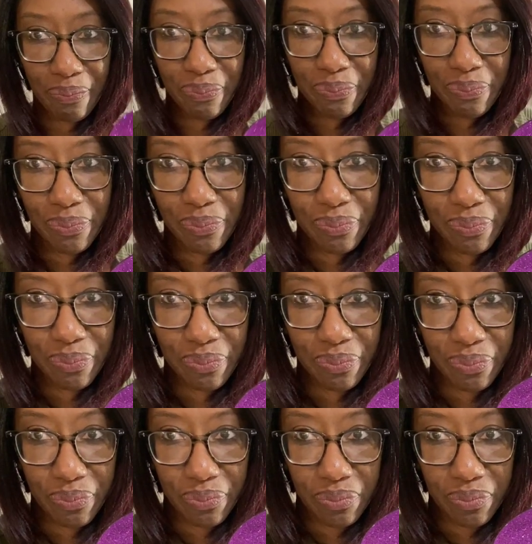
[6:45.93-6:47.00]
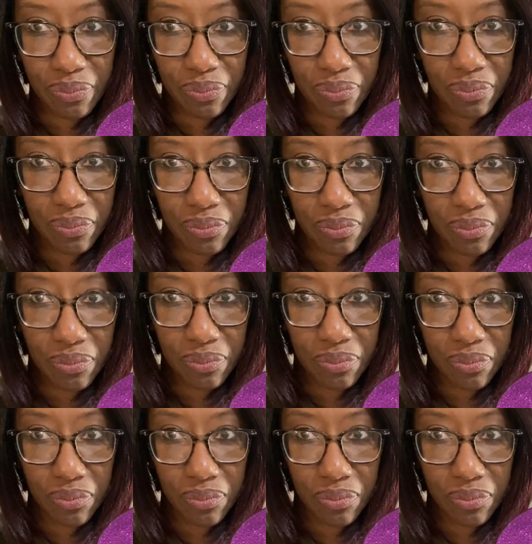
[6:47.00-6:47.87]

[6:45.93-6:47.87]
Nobody speaks.